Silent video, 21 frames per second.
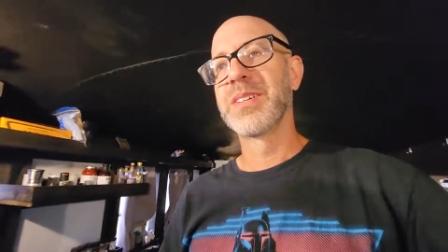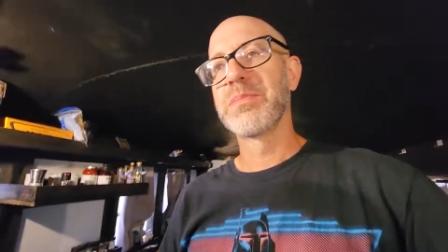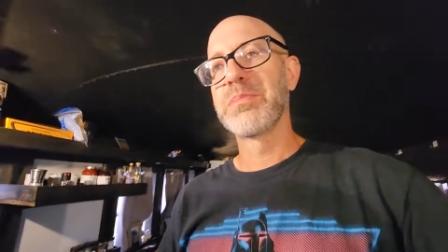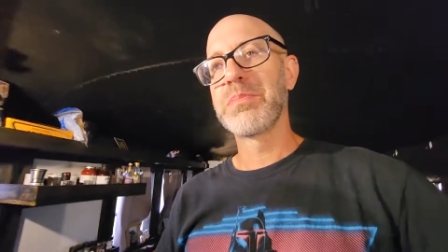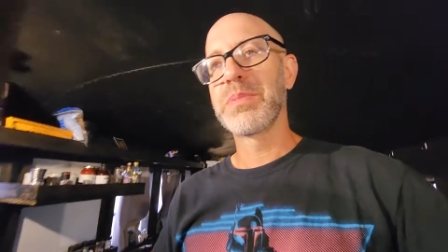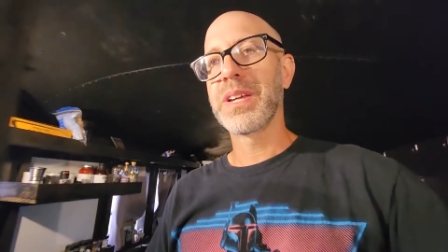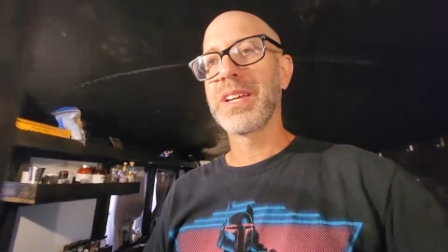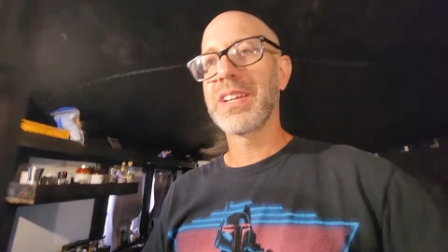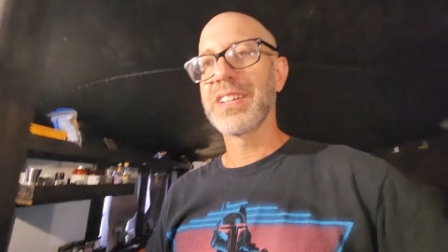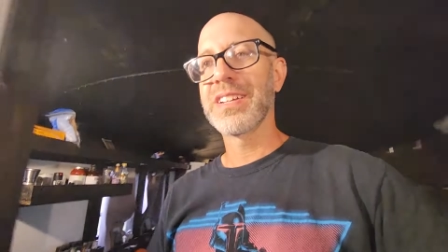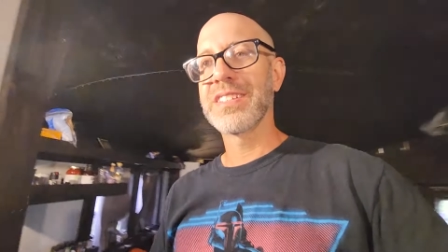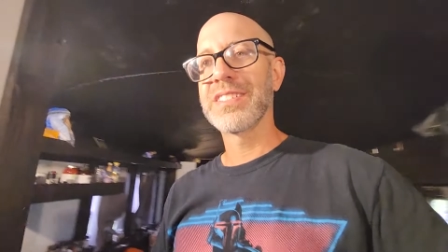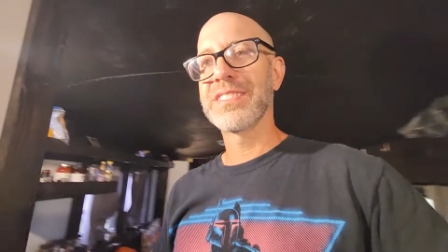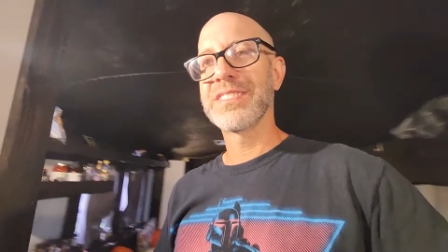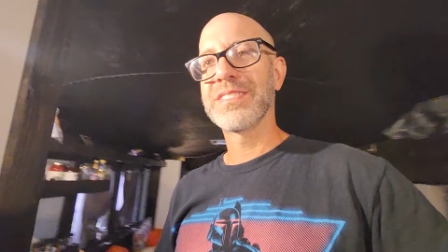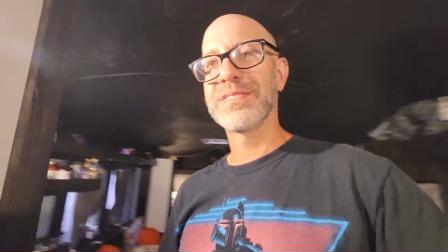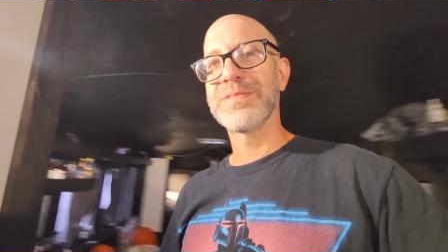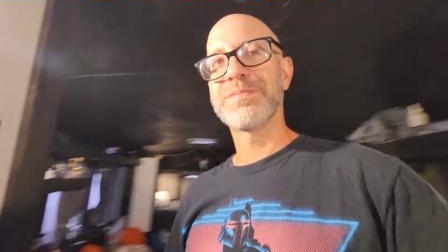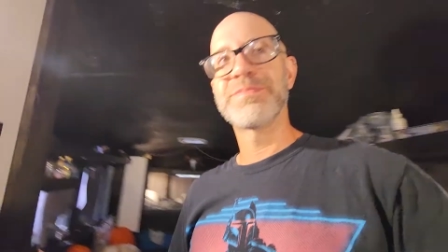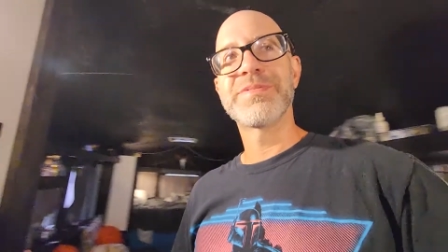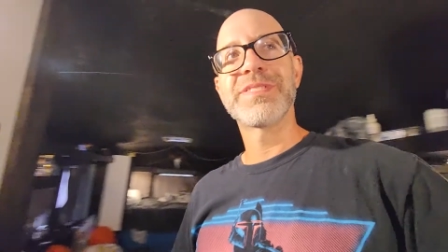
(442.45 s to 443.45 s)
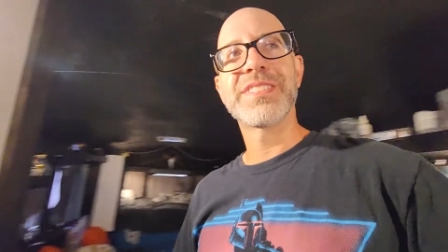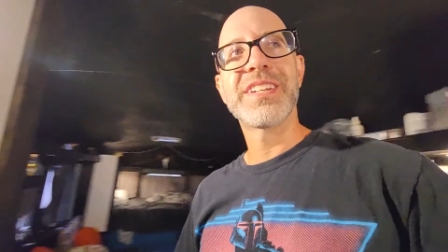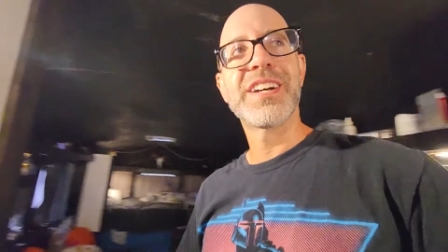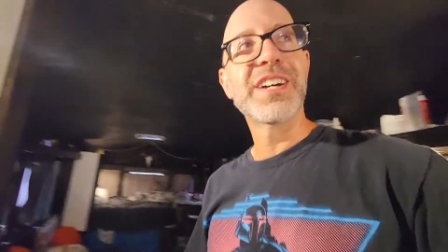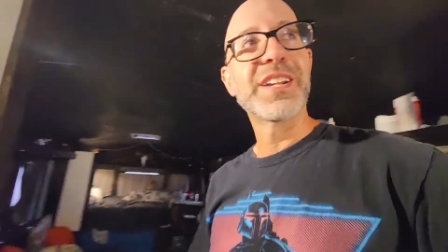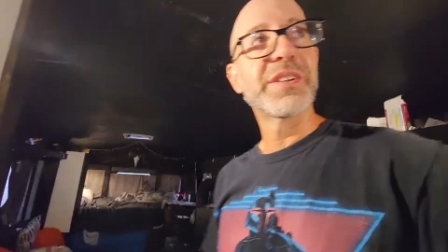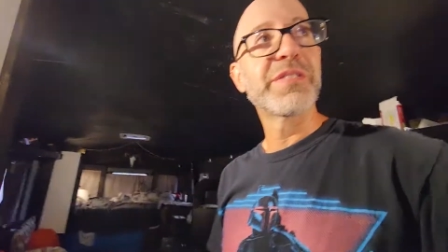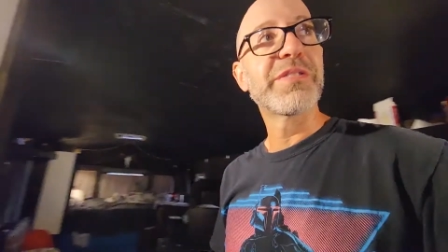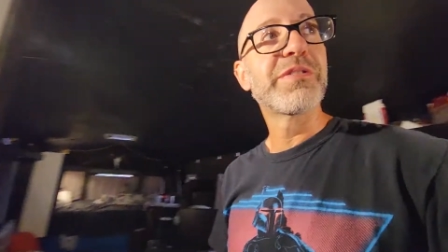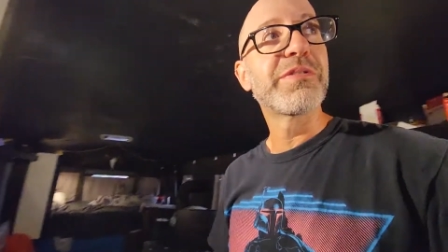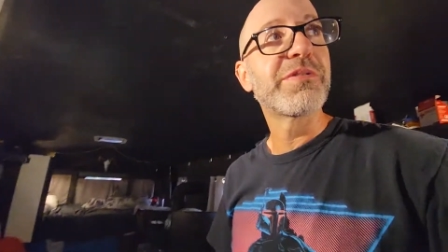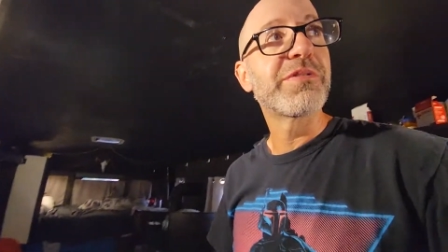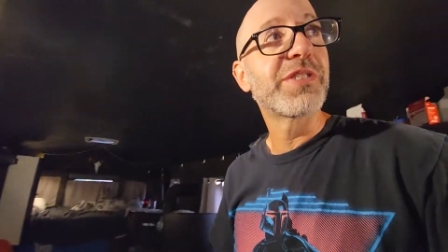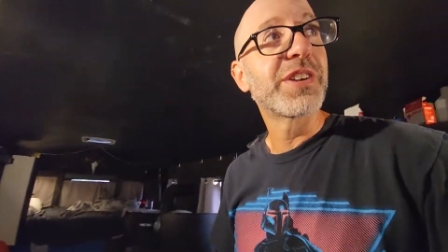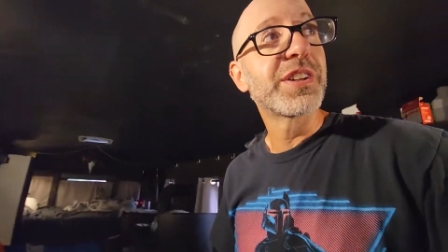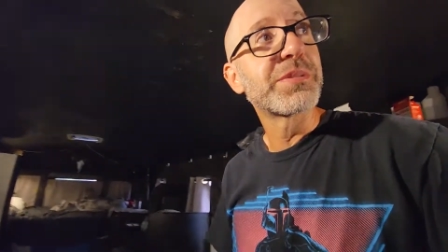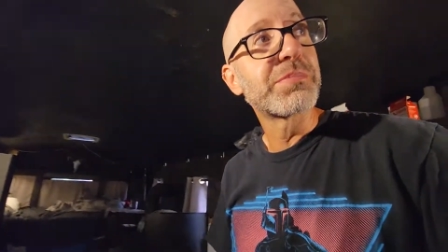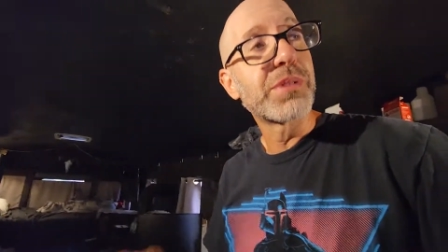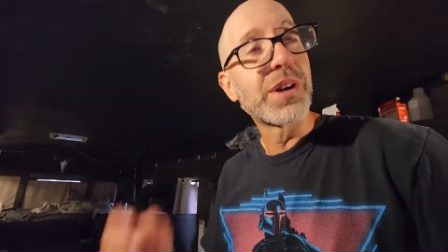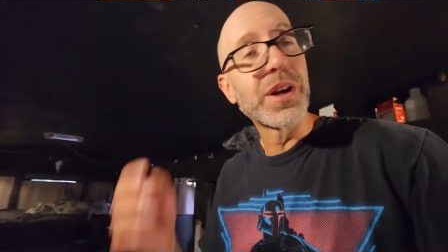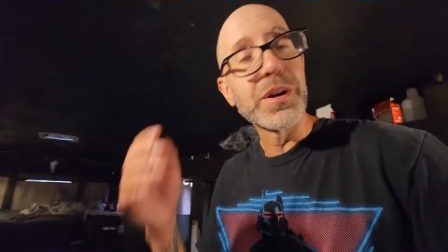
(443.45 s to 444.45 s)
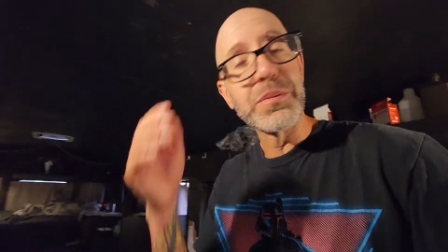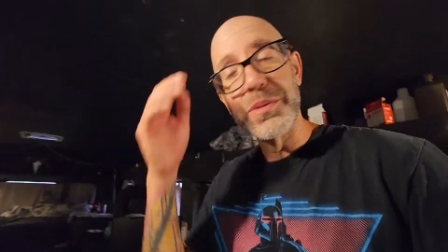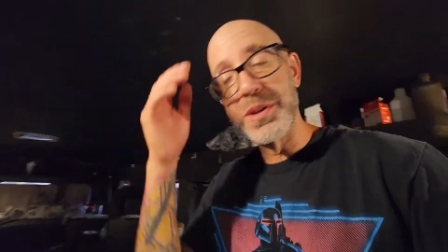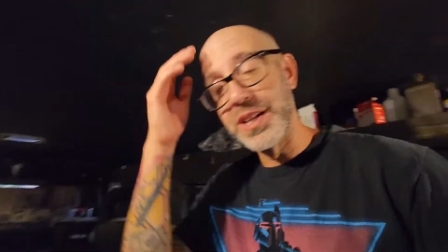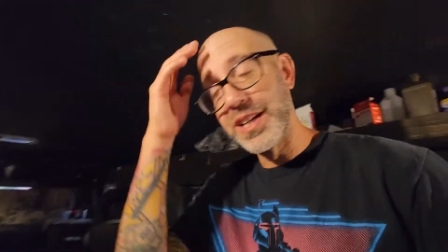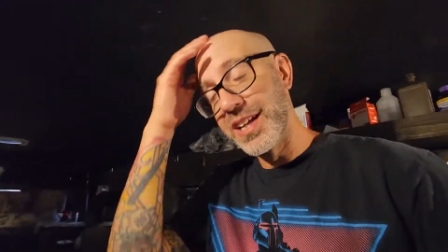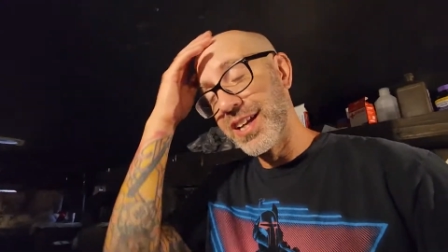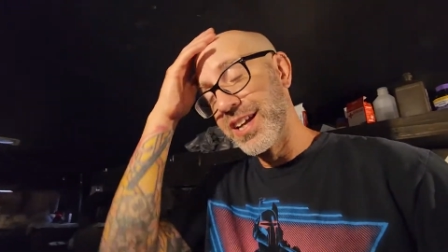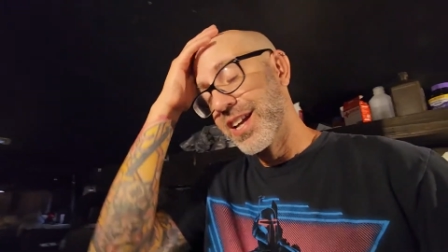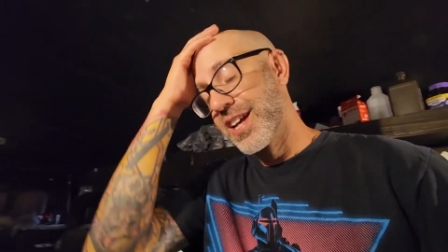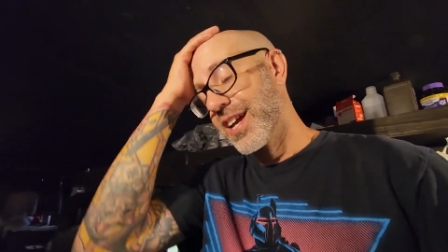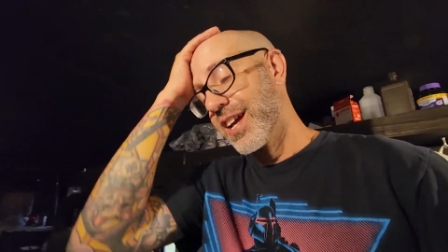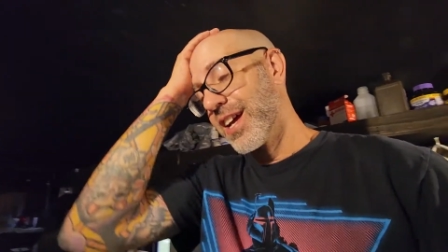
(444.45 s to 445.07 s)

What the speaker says: being on a friend's property.